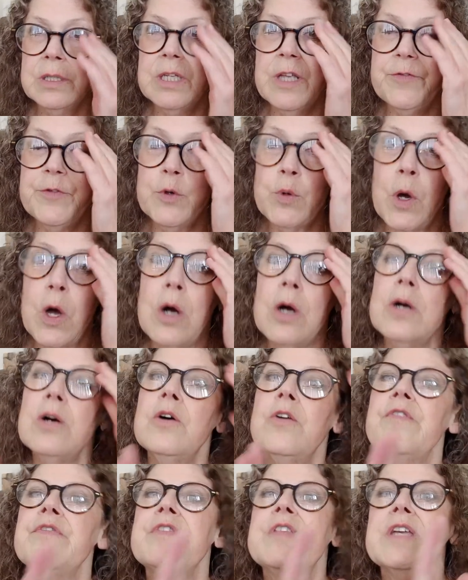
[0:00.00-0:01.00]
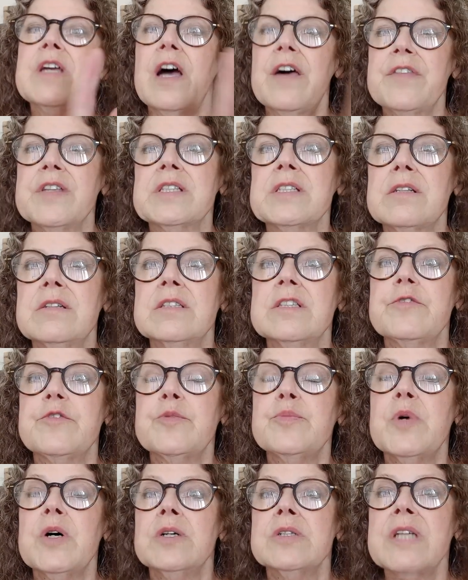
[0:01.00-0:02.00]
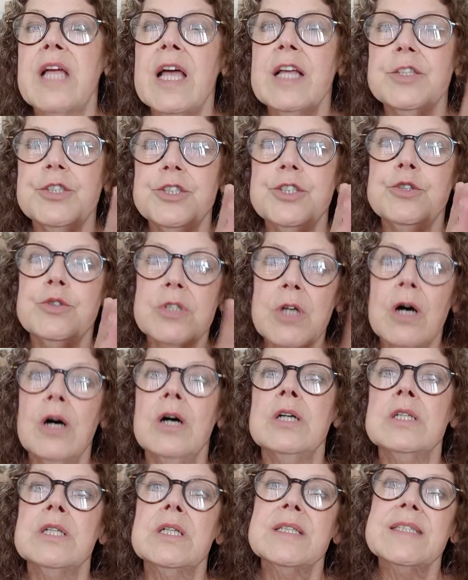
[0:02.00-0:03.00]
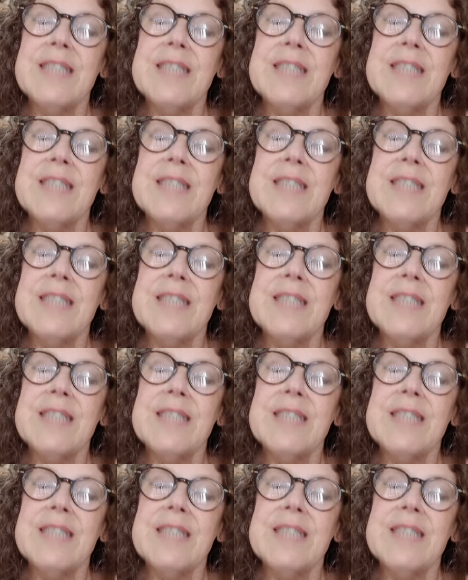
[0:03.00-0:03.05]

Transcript: if you are on the other side of the pond and you can't